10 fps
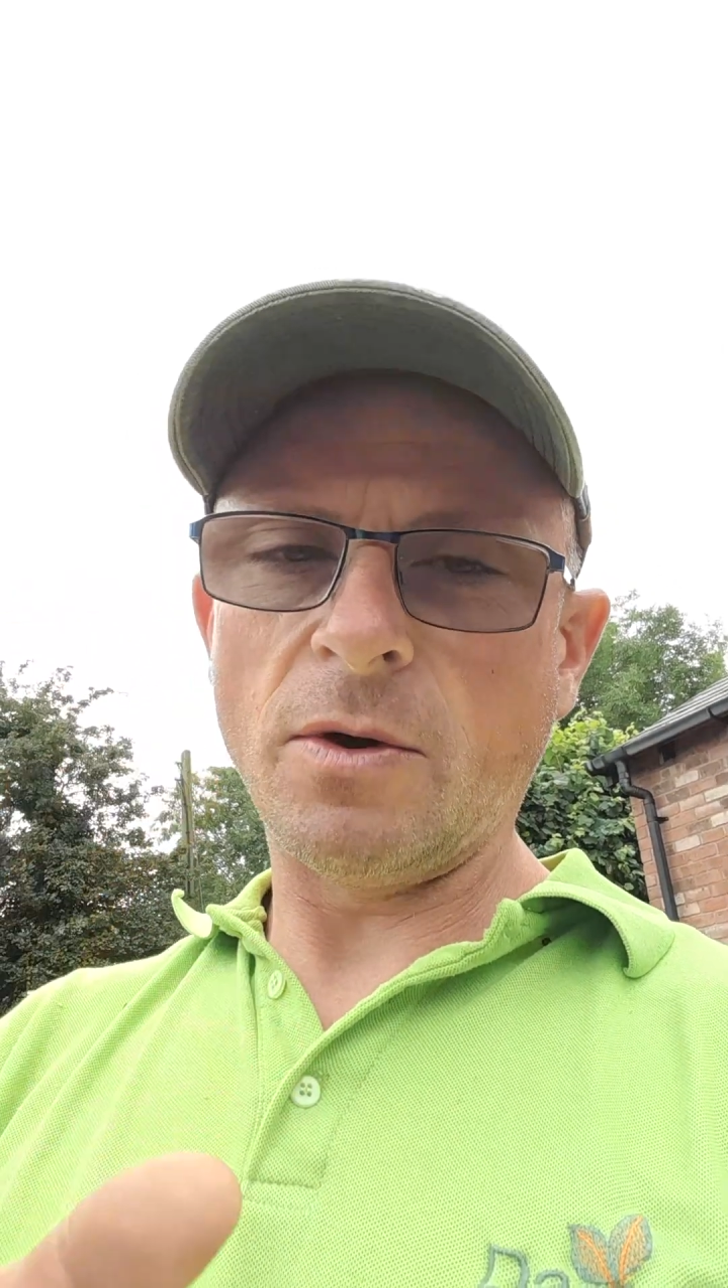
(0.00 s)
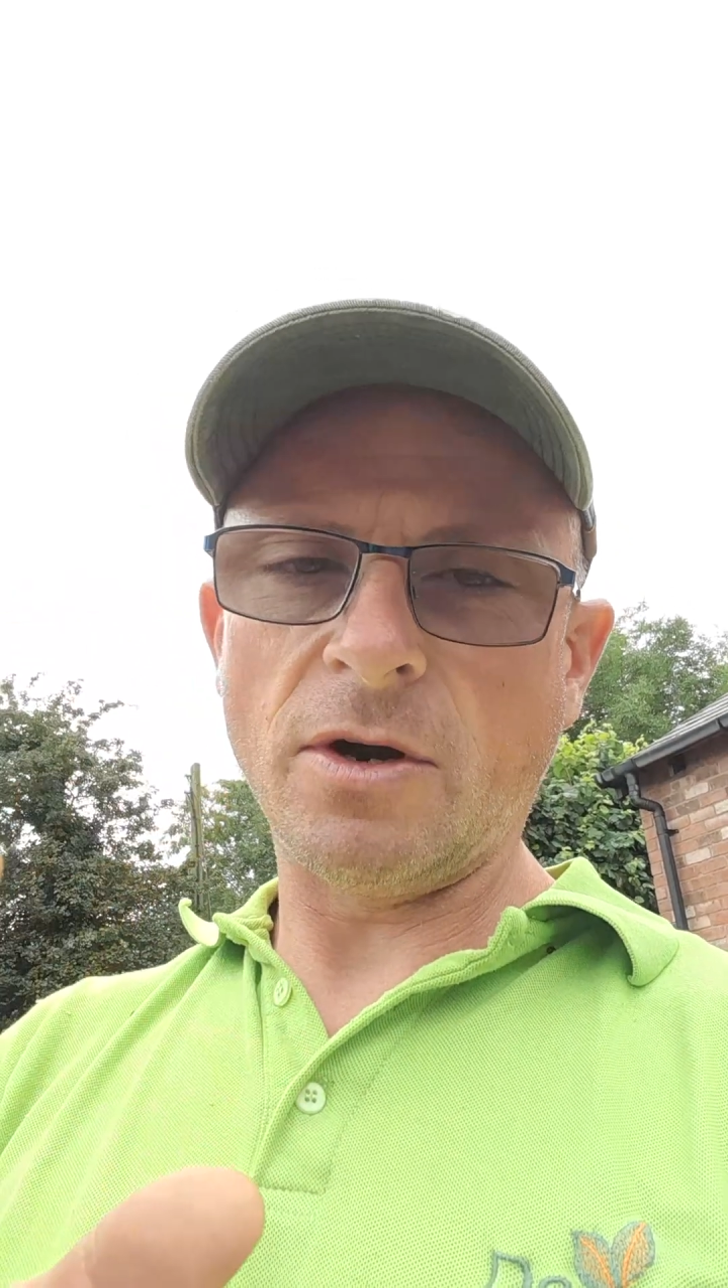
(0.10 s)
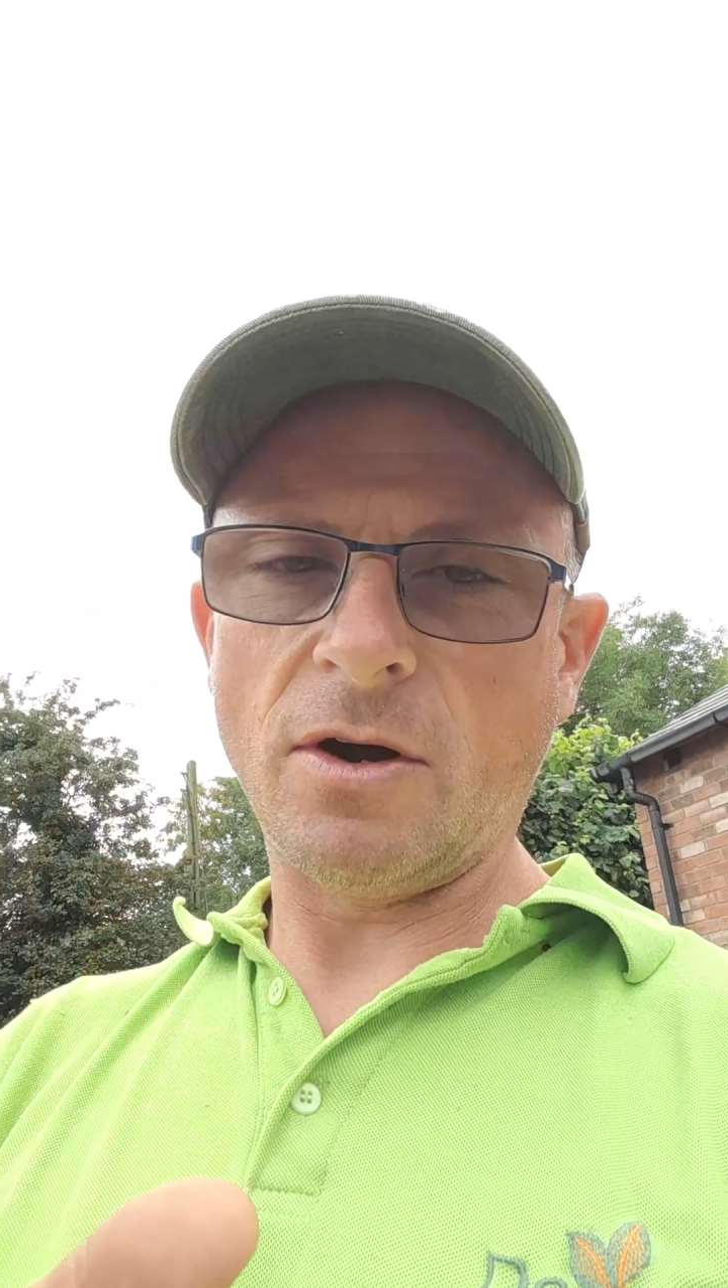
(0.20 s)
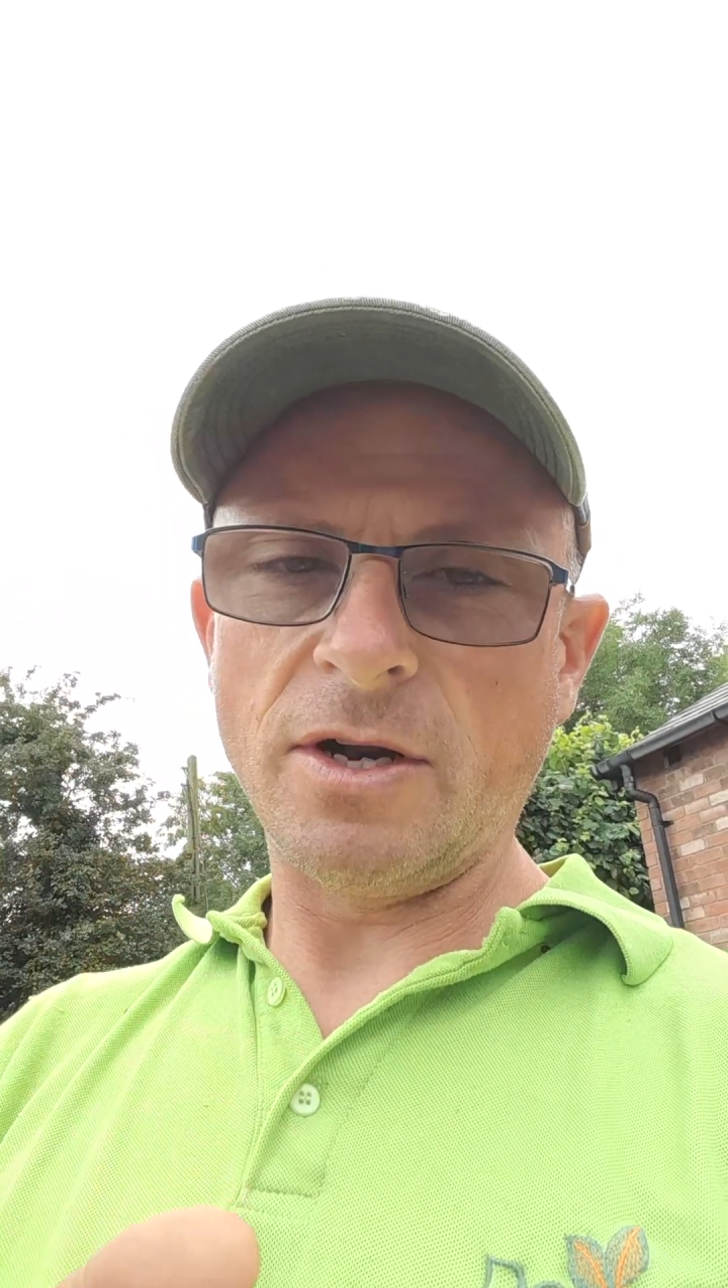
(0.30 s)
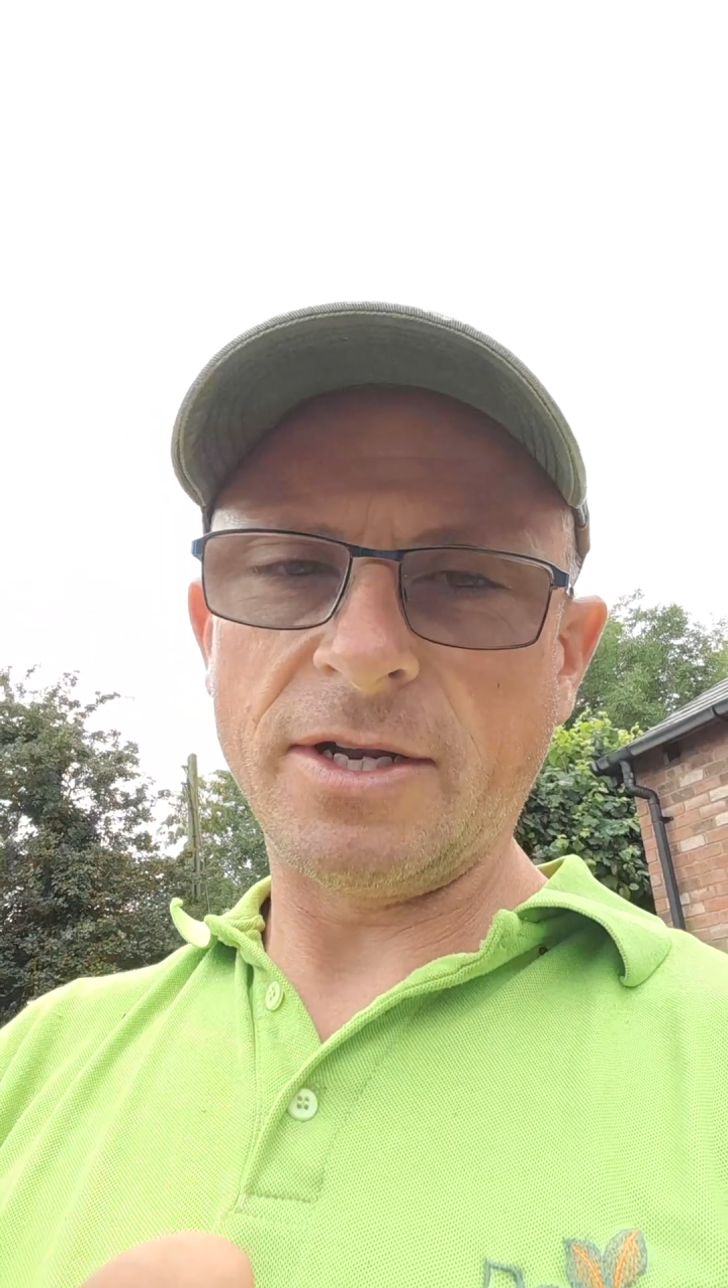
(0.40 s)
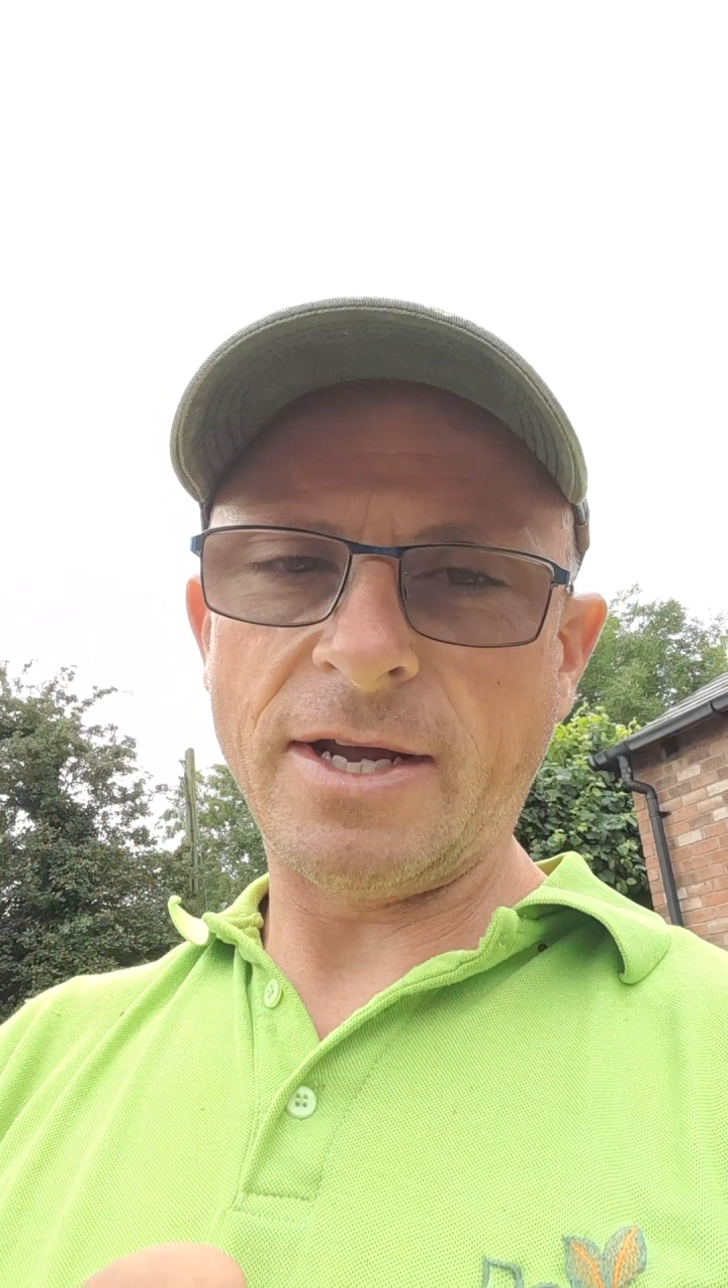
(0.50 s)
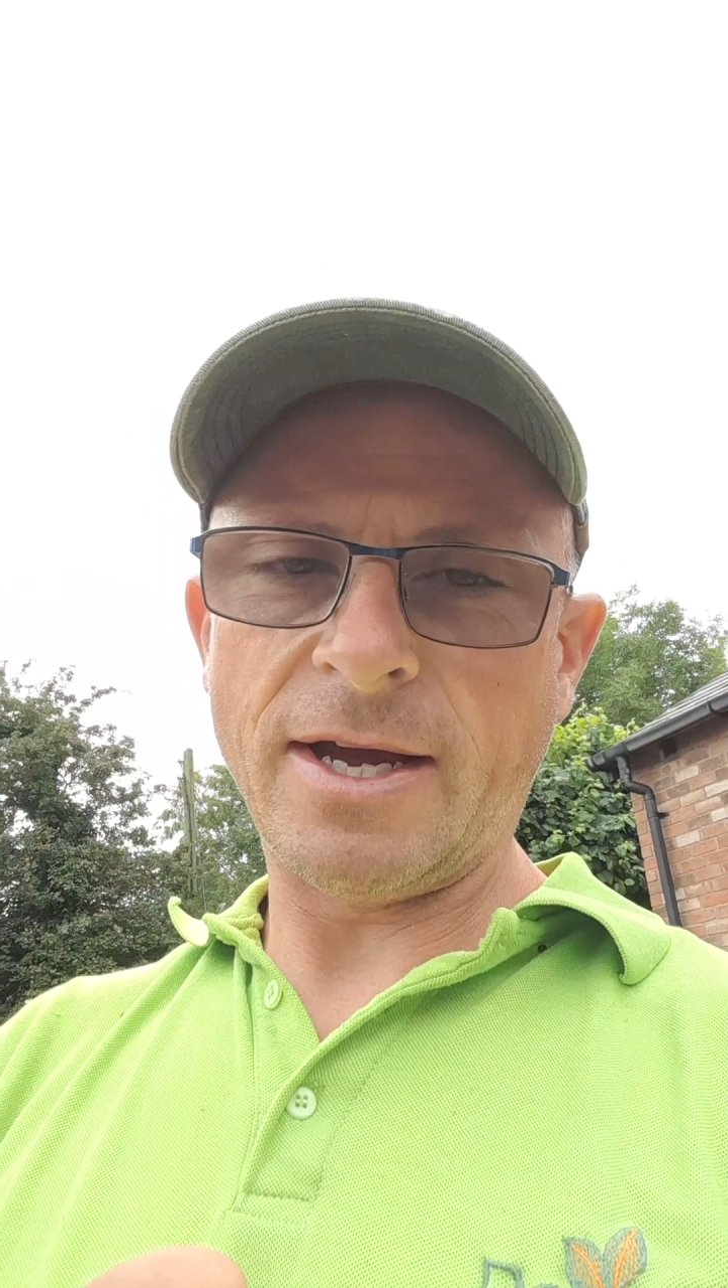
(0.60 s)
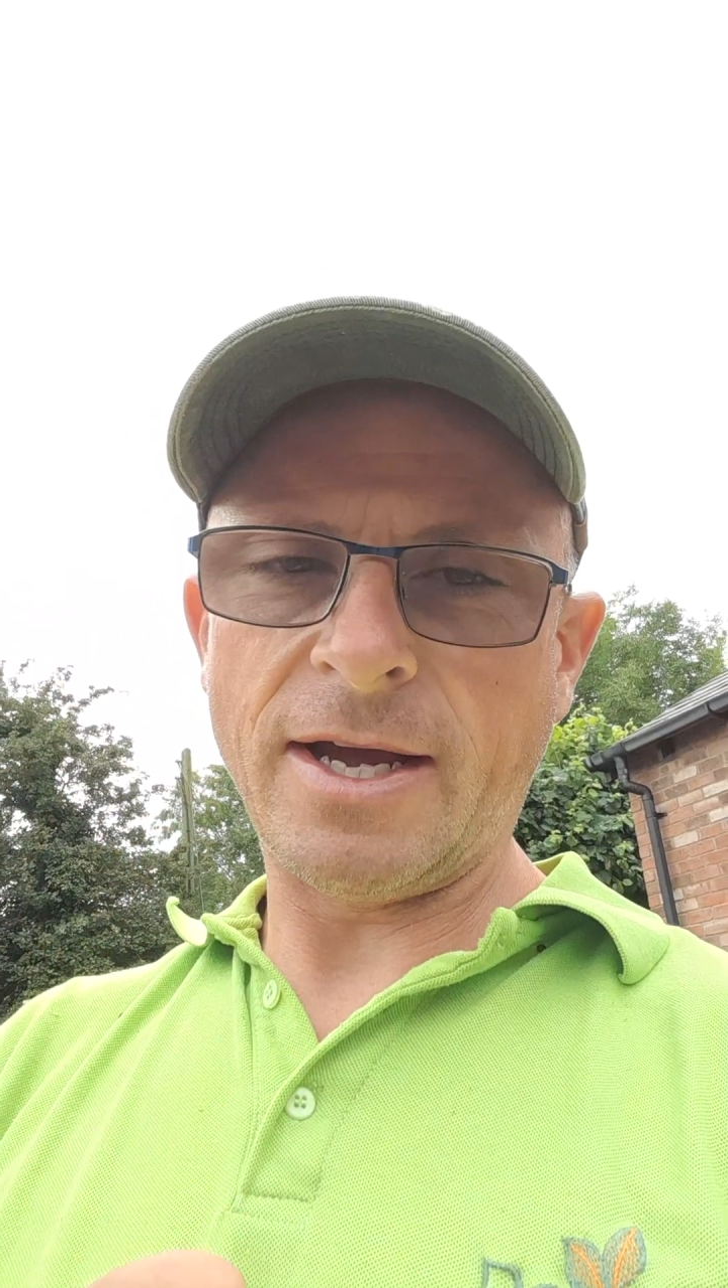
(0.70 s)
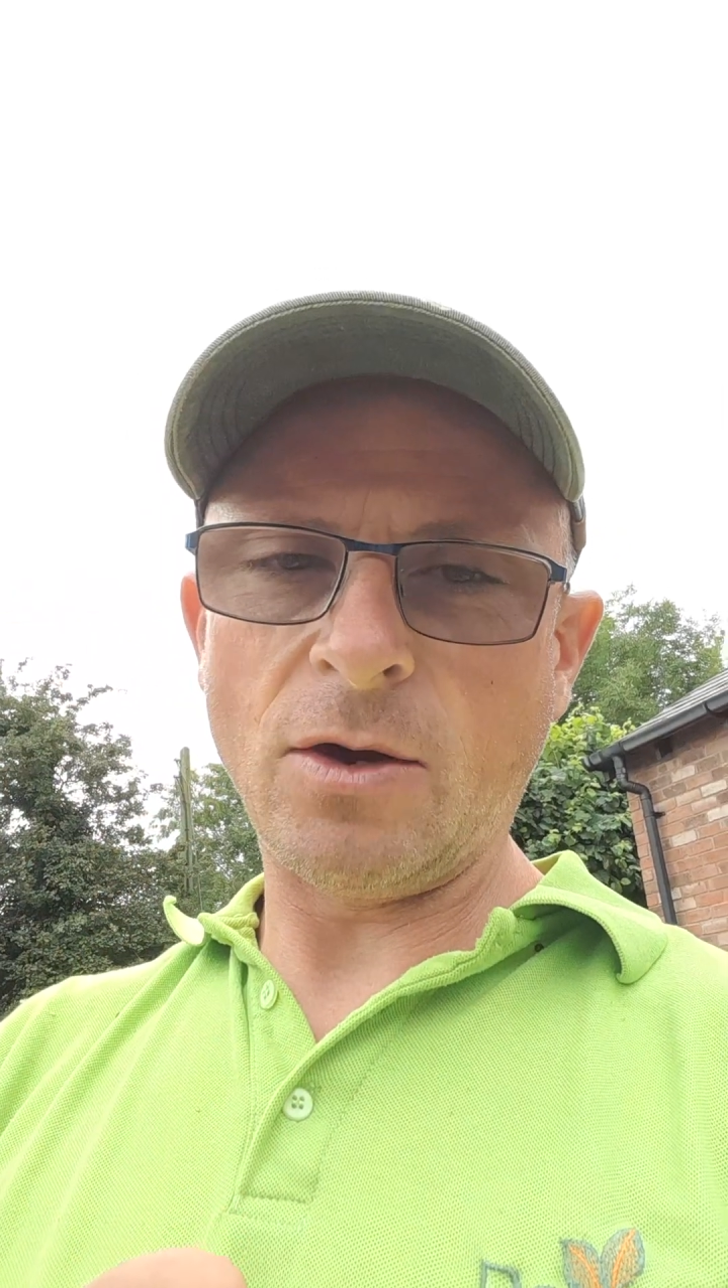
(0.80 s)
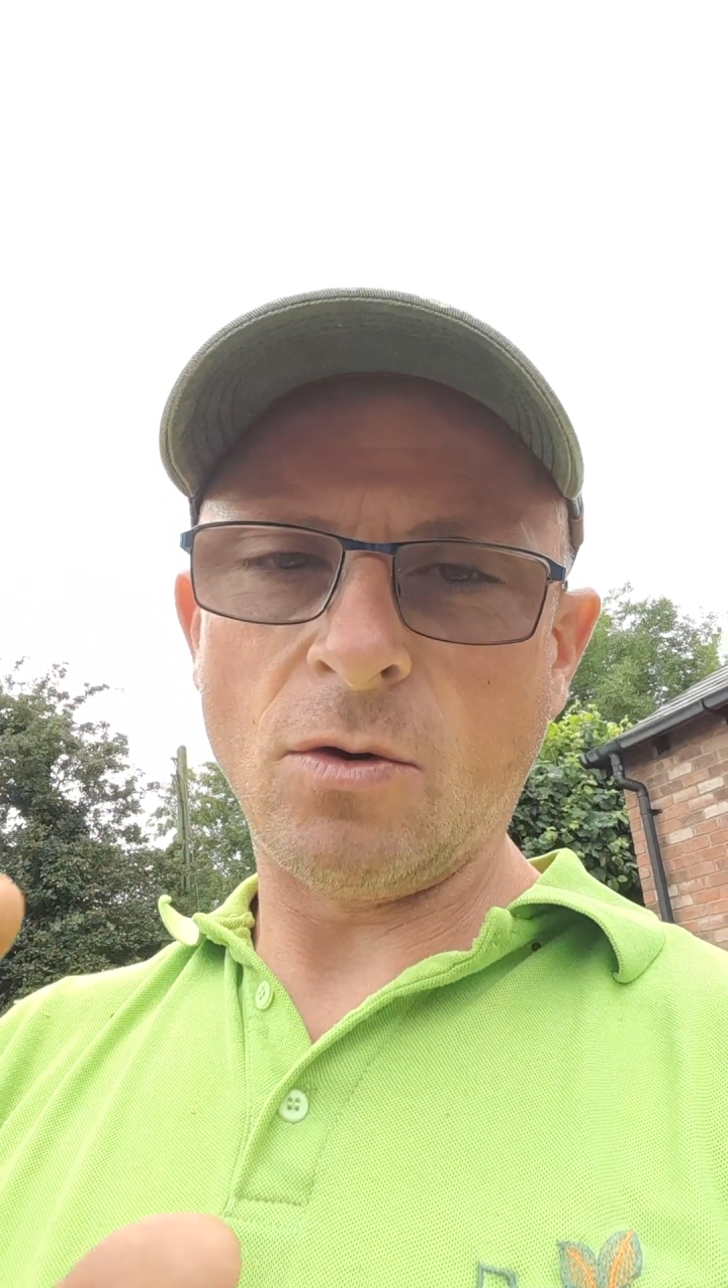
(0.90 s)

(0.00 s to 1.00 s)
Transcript: on holiday